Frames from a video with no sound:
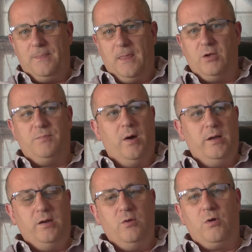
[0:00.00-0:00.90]
I was
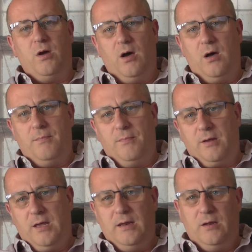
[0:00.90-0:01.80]
buying a new car,
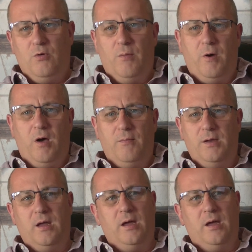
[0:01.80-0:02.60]
getting a new apartment.